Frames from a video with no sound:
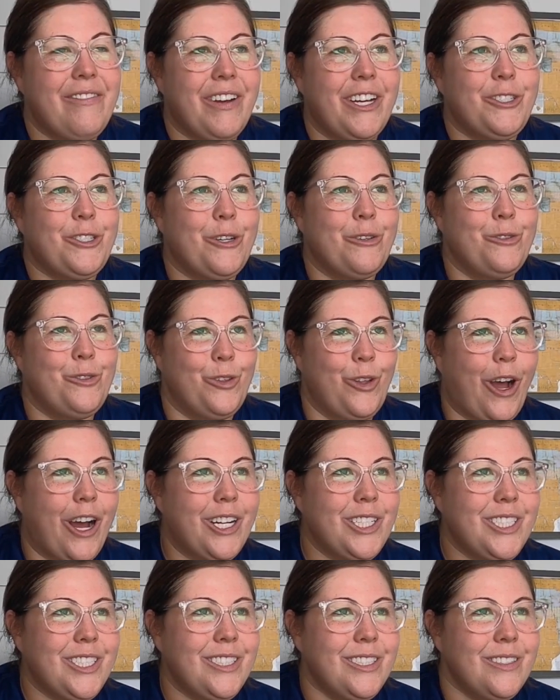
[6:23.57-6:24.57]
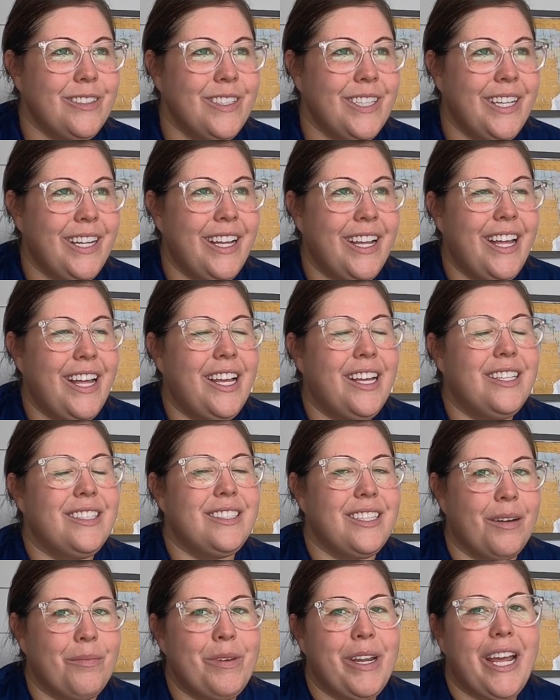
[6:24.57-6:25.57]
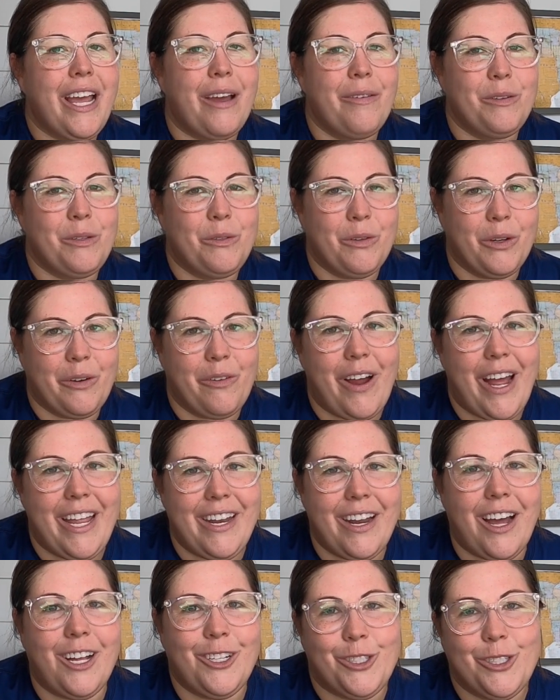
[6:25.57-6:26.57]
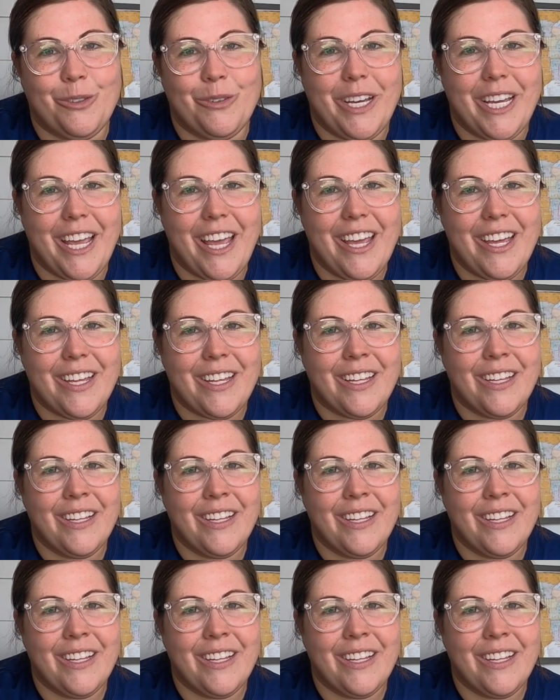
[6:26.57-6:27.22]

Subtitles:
if I chose not to, someday I would regret not doing it.